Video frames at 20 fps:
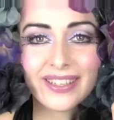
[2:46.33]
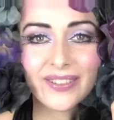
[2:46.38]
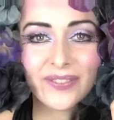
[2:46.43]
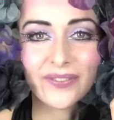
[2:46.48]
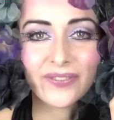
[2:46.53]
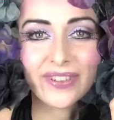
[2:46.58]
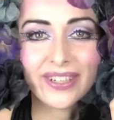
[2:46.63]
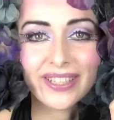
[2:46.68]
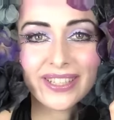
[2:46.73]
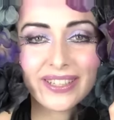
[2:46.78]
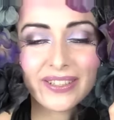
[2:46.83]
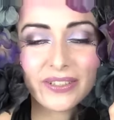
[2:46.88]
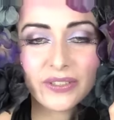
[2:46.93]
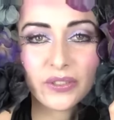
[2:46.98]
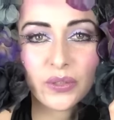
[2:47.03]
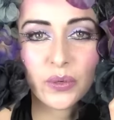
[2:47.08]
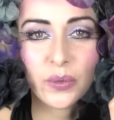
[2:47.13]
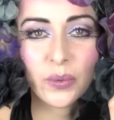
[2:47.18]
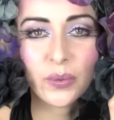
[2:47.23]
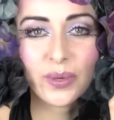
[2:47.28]
And finally
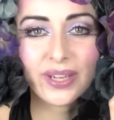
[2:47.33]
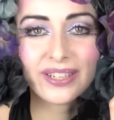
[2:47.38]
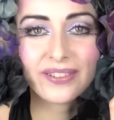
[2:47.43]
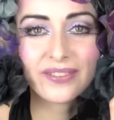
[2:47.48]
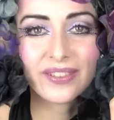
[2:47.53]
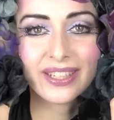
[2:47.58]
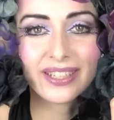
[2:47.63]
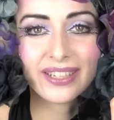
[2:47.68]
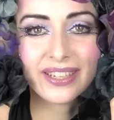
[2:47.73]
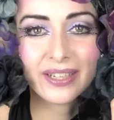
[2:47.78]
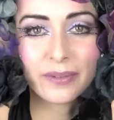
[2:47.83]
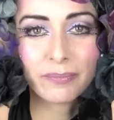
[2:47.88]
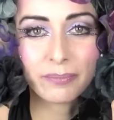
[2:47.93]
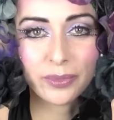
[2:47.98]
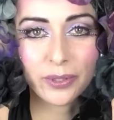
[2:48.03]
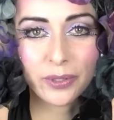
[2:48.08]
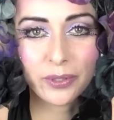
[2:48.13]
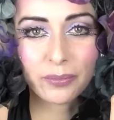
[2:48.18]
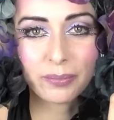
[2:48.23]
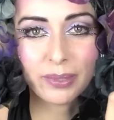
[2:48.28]
there's Queen of the
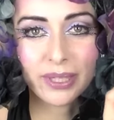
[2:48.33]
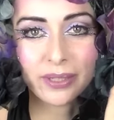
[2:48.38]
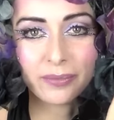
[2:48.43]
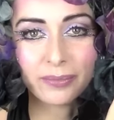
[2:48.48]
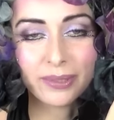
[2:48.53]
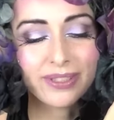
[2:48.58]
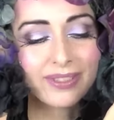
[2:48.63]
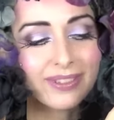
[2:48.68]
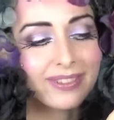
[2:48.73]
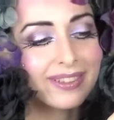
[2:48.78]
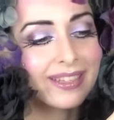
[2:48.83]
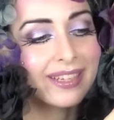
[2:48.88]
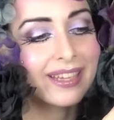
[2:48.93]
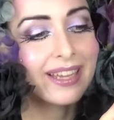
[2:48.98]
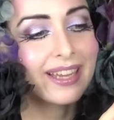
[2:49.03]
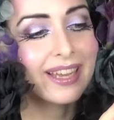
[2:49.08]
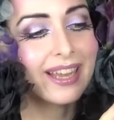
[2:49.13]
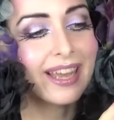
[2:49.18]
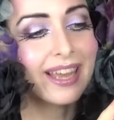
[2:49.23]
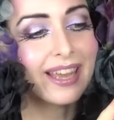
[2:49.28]
Night Pure Pigment.
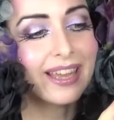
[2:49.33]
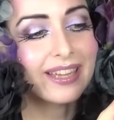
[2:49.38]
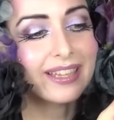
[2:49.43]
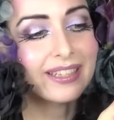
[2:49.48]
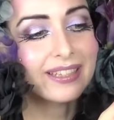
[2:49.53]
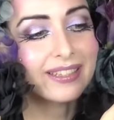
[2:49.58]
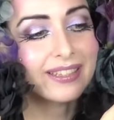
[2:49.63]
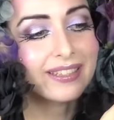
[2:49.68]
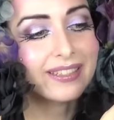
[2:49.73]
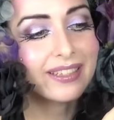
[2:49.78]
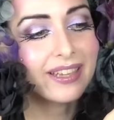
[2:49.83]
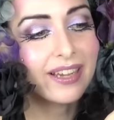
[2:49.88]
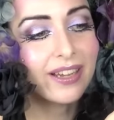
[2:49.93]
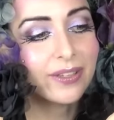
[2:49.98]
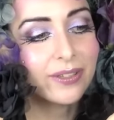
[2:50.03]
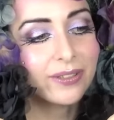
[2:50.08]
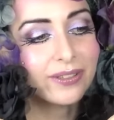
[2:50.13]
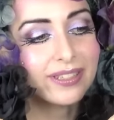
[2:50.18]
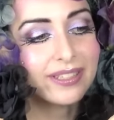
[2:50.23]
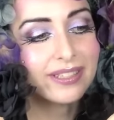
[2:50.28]
And this
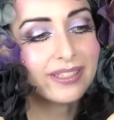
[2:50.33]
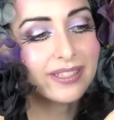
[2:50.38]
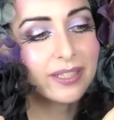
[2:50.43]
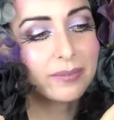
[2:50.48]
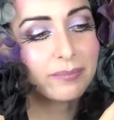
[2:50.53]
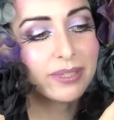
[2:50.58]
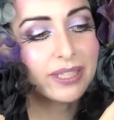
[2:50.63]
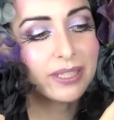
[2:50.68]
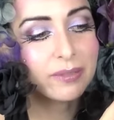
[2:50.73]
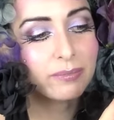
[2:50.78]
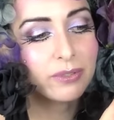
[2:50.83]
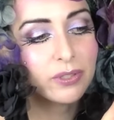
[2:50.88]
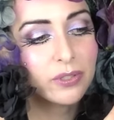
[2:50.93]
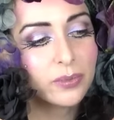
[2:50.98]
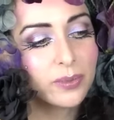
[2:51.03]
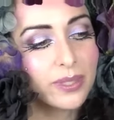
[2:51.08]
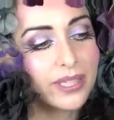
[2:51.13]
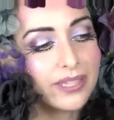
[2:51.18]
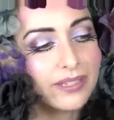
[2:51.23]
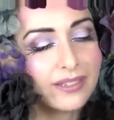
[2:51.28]
colour is something
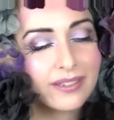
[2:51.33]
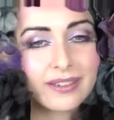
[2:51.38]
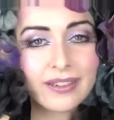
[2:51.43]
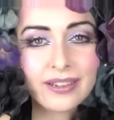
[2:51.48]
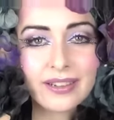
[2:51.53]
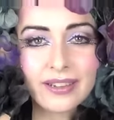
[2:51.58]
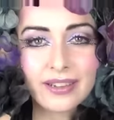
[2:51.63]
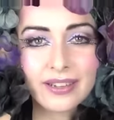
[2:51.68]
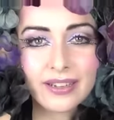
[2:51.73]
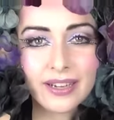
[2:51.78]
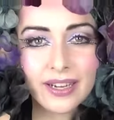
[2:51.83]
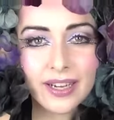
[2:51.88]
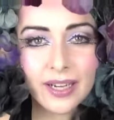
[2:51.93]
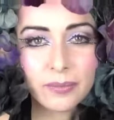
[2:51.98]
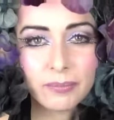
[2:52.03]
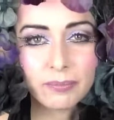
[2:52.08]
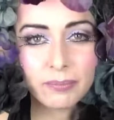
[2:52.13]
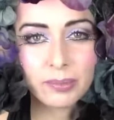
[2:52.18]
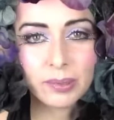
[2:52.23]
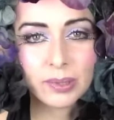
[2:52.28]
between
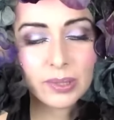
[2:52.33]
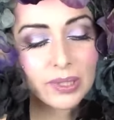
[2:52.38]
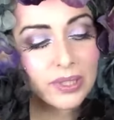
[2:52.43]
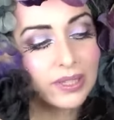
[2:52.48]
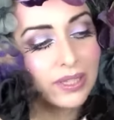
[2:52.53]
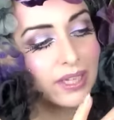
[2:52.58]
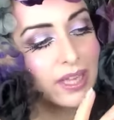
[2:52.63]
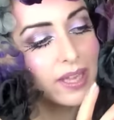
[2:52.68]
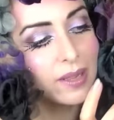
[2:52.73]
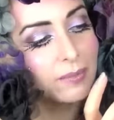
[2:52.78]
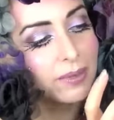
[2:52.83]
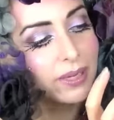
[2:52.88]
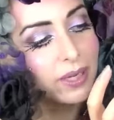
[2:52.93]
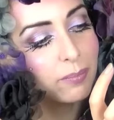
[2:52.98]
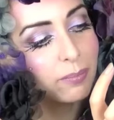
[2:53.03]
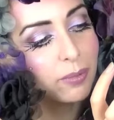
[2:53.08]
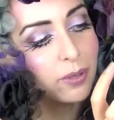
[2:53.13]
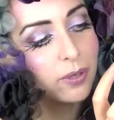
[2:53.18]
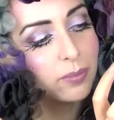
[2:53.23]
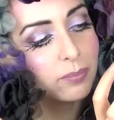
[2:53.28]
a plum and
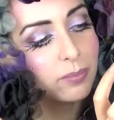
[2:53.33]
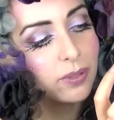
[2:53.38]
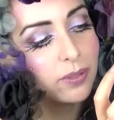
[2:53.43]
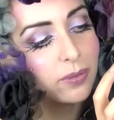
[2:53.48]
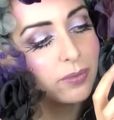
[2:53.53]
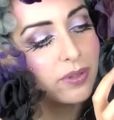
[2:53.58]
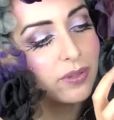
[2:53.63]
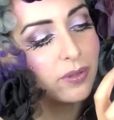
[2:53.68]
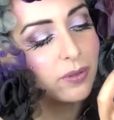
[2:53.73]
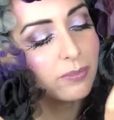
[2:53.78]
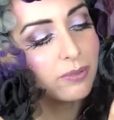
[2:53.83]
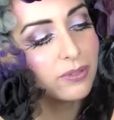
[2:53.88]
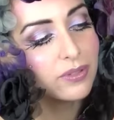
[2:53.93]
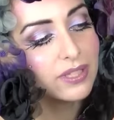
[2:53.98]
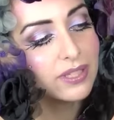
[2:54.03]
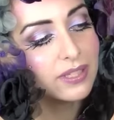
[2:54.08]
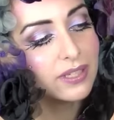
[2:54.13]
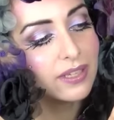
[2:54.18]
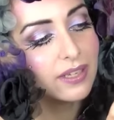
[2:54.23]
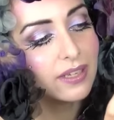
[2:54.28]
a purple with
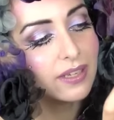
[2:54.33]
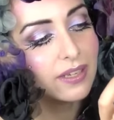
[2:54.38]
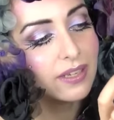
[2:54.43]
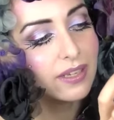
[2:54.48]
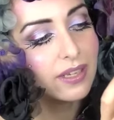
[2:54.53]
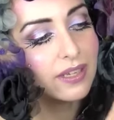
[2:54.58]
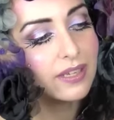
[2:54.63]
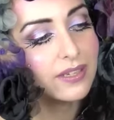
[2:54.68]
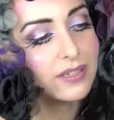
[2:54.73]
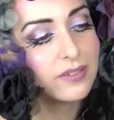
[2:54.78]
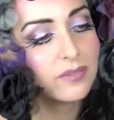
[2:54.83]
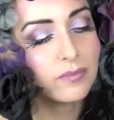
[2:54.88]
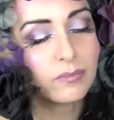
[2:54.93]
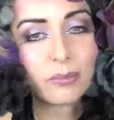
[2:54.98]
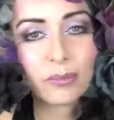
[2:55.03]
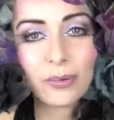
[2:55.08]
almost a hint of